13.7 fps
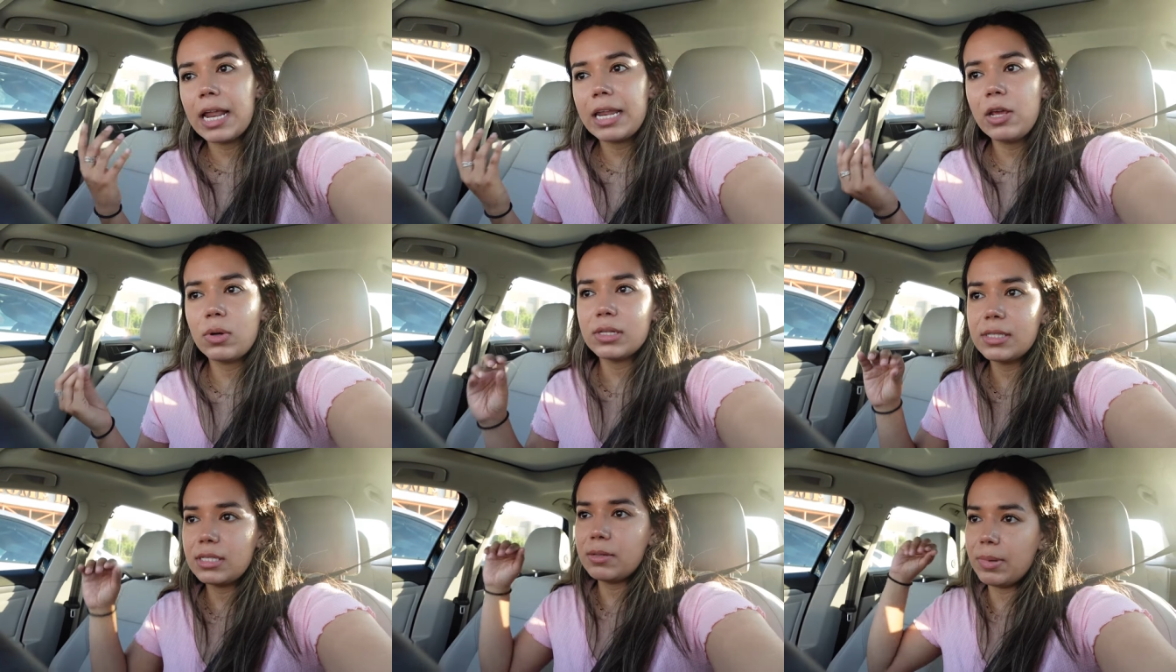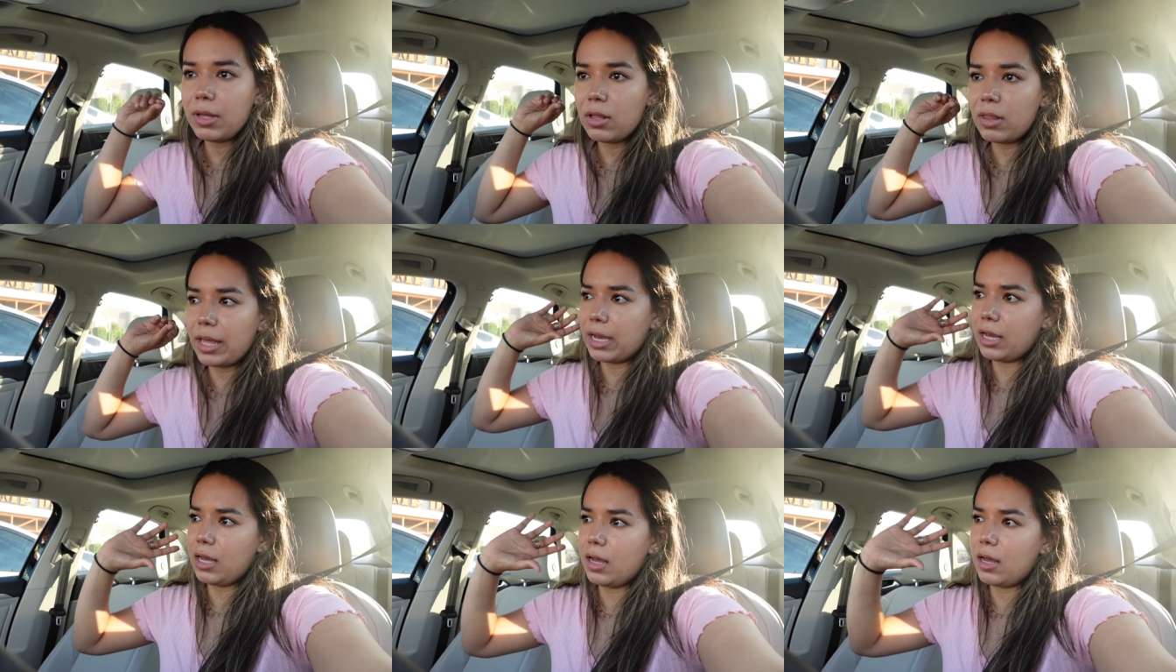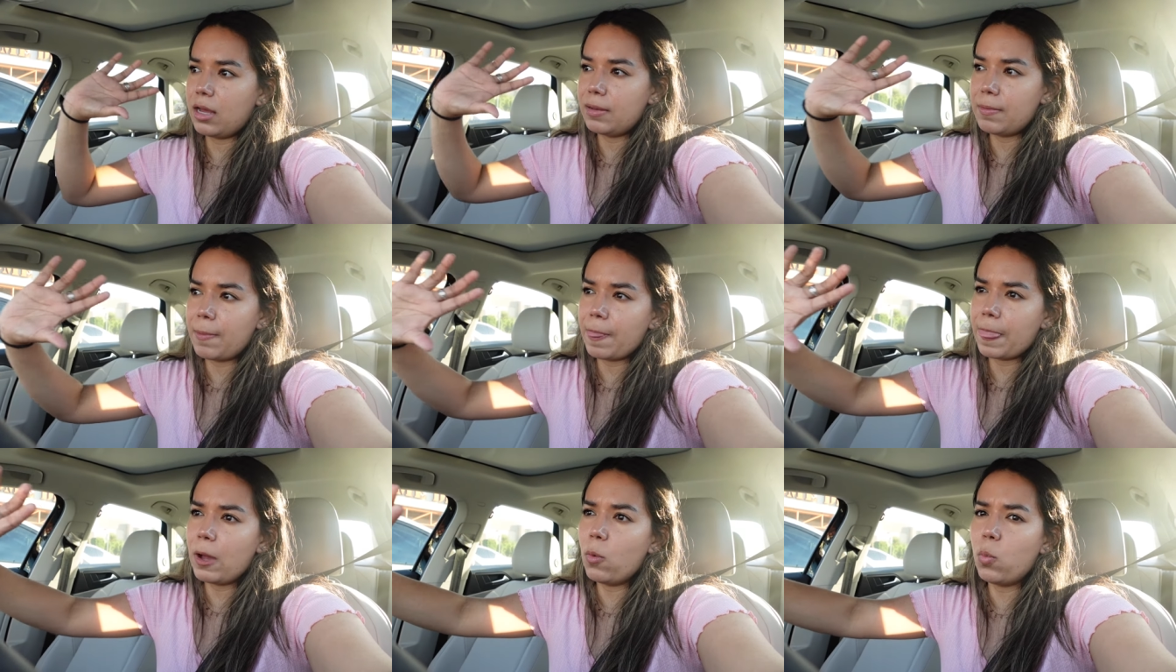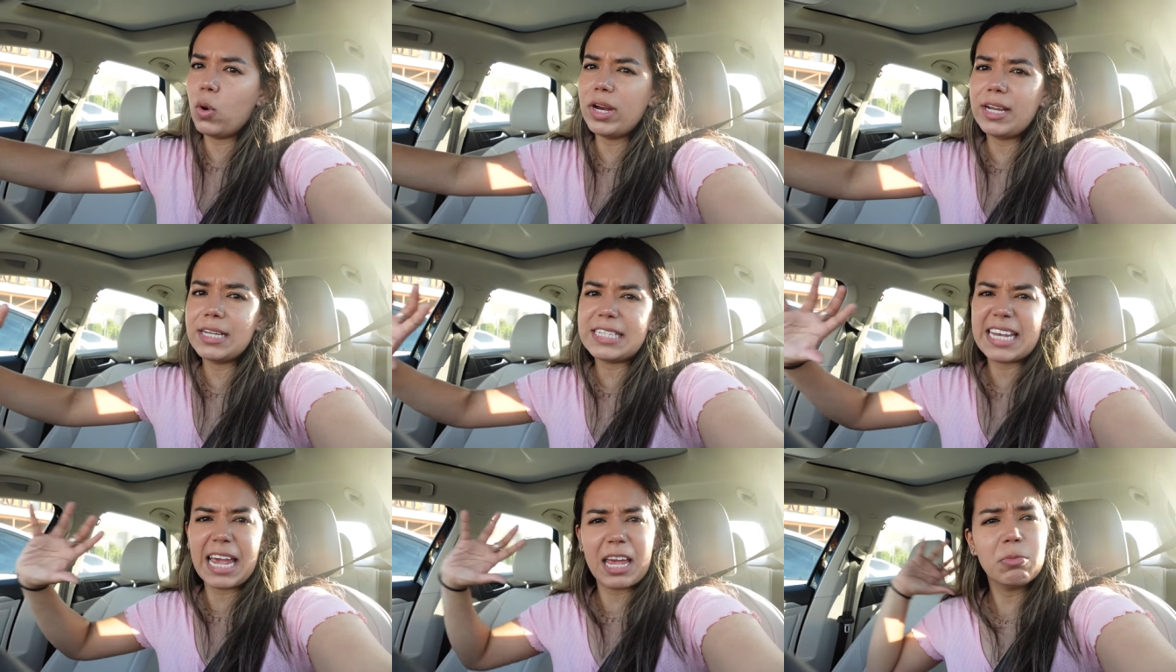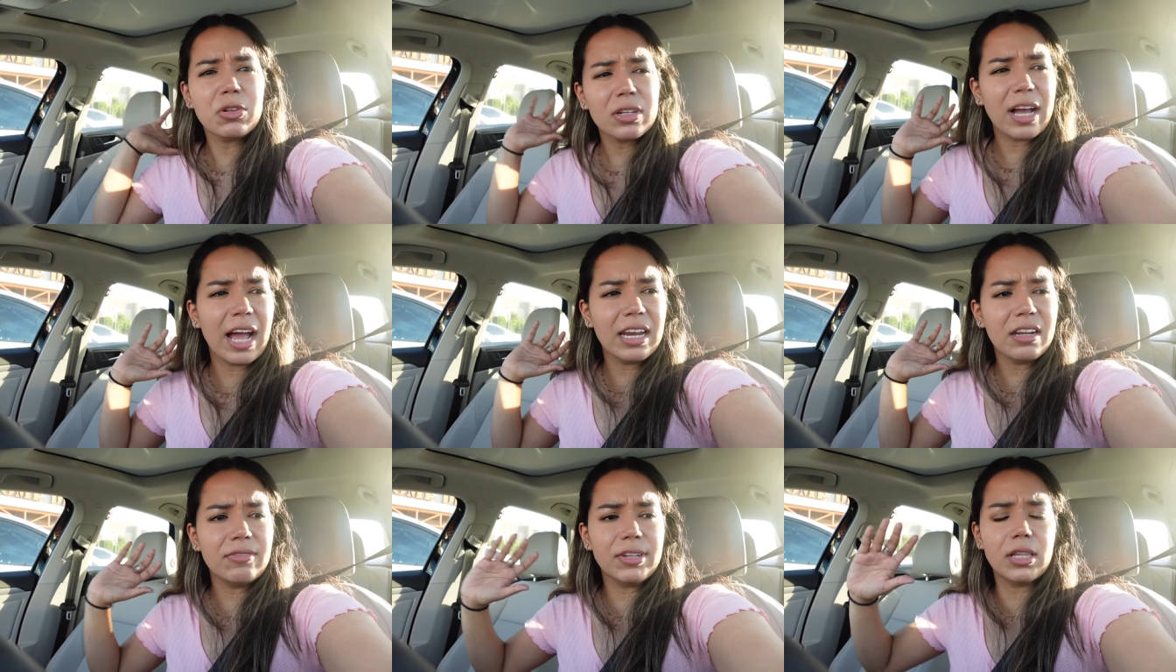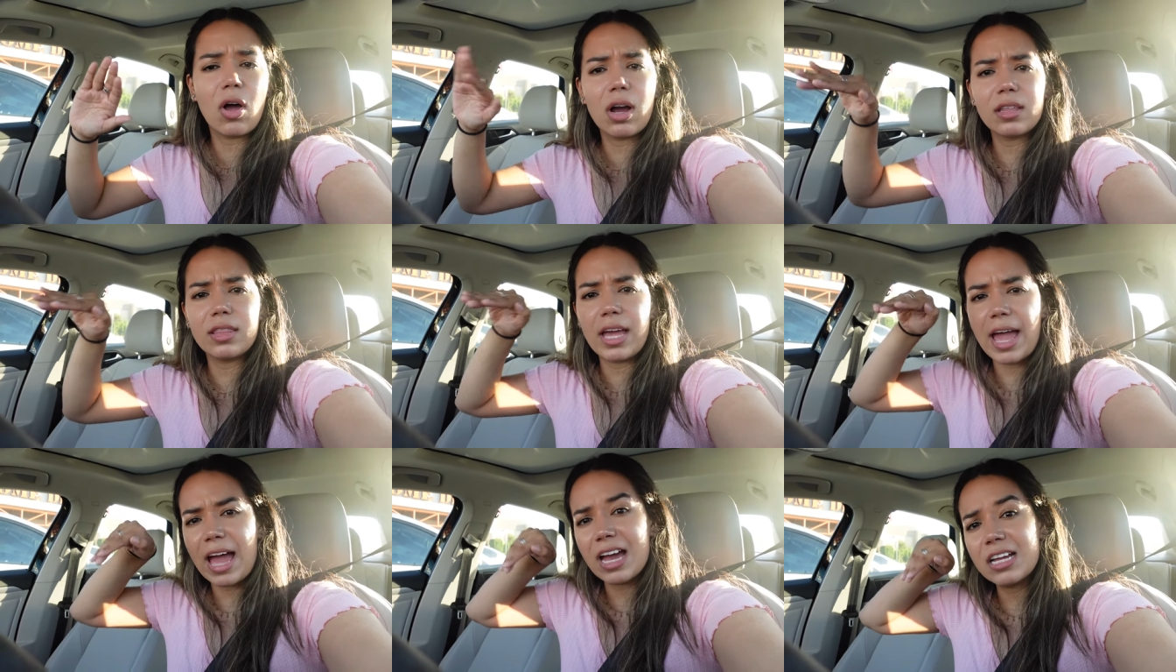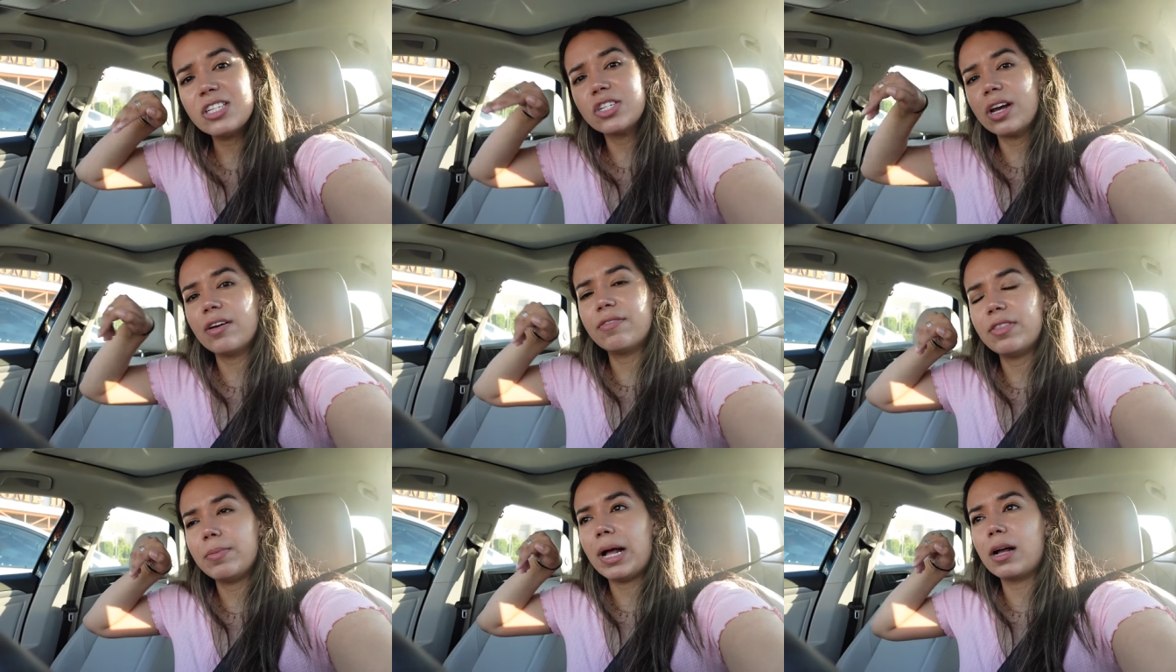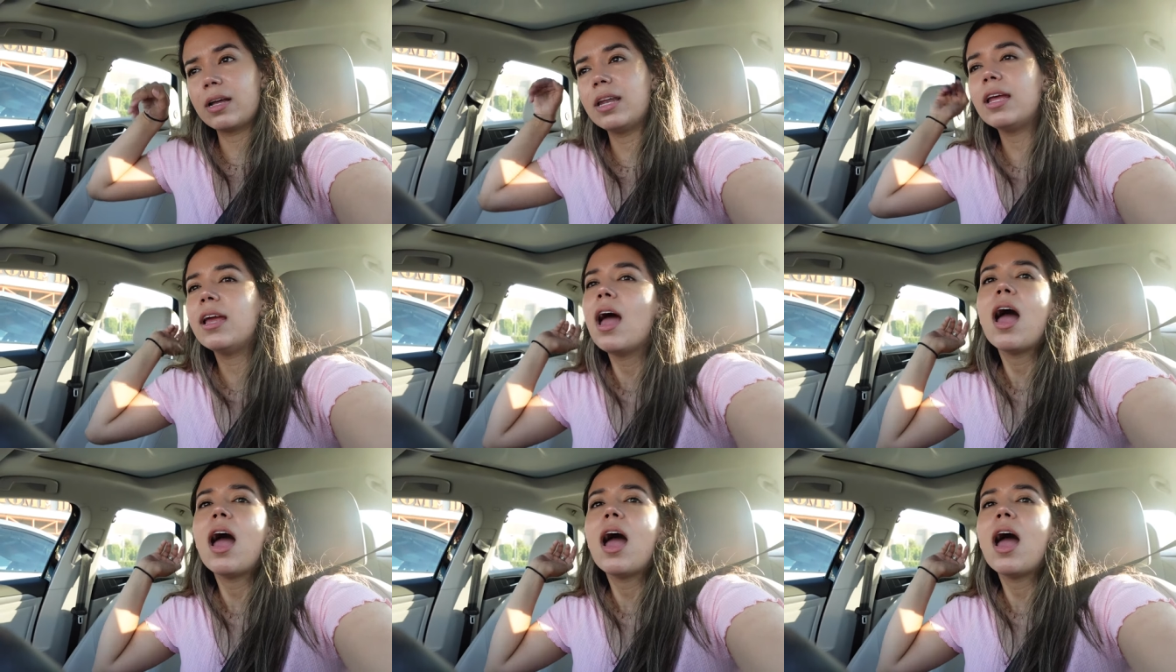and he wants to build like a, a wooden table kind of along the edge of the balcony.